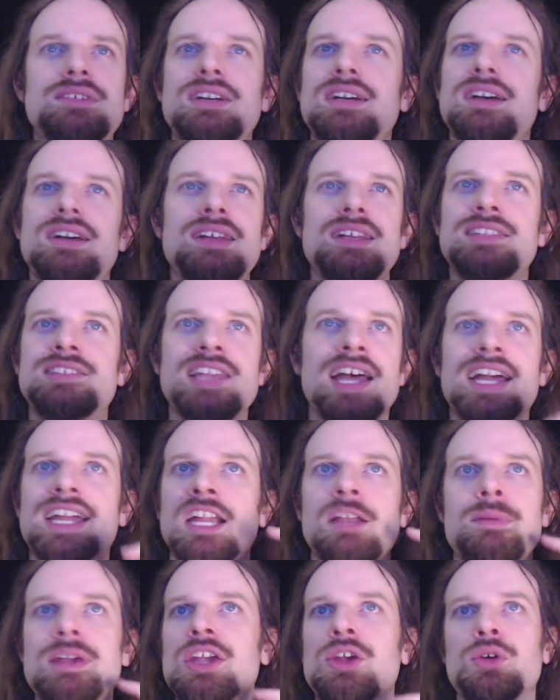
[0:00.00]
it's not
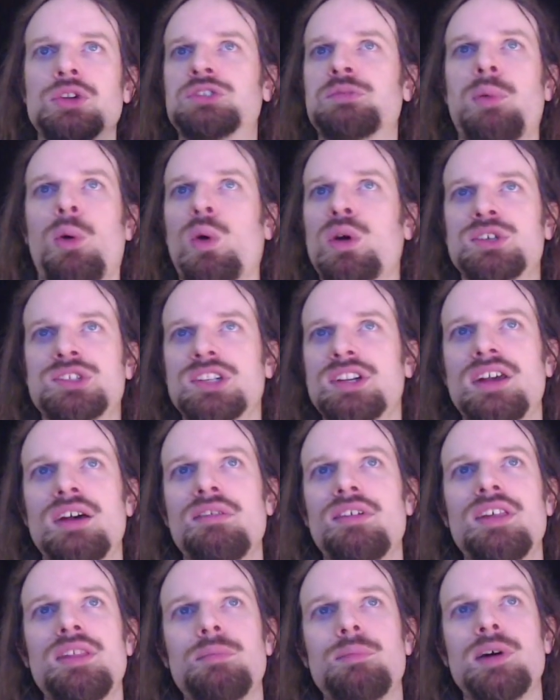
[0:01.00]
going to be a huge portion
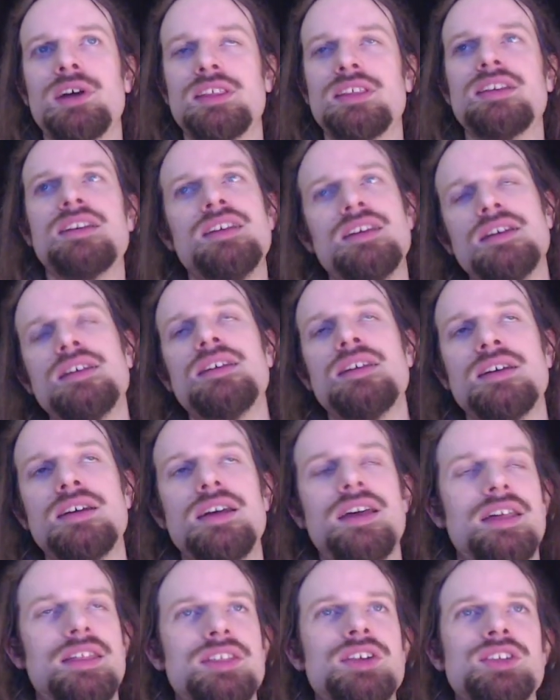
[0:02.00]
of it, but
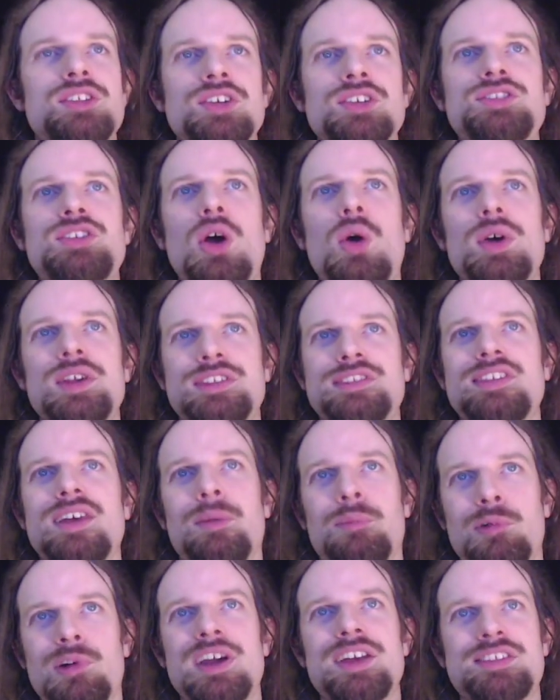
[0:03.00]
there's always
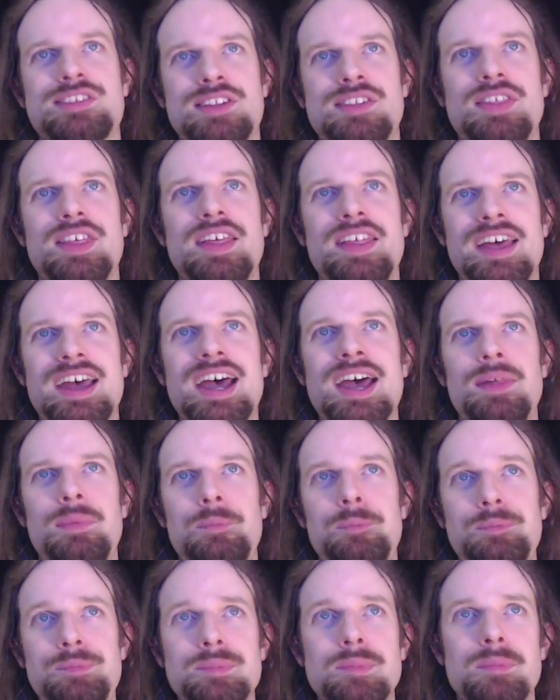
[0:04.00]
some risk to that,
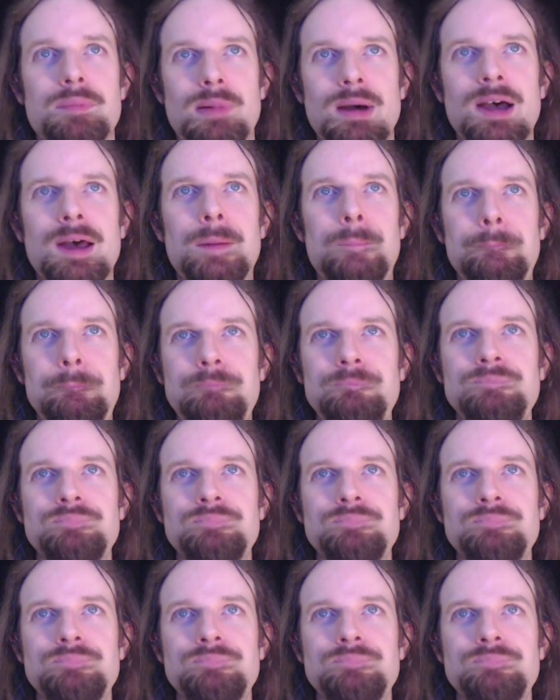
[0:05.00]
but